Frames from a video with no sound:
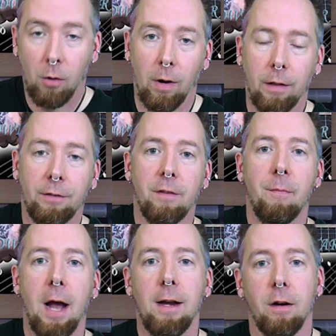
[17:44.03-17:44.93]

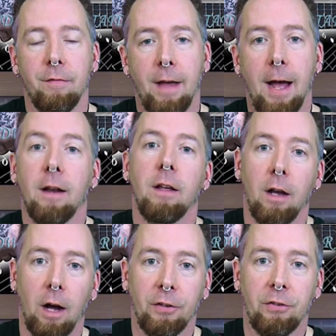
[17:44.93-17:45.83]
Relative minor of that,
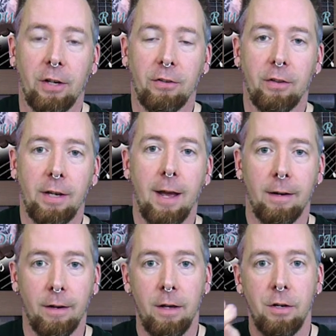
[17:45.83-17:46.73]
a 6th
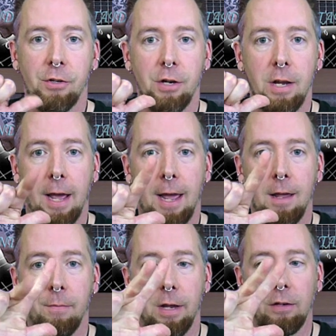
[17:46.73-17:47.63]
again. G,
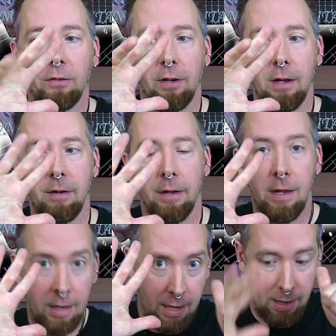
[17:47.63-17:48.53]
A, B, C,
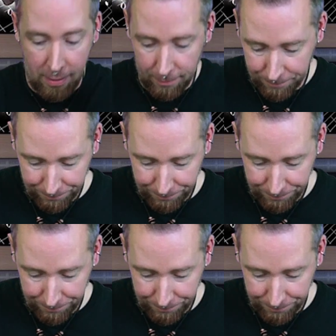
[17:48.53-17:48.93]
D, E.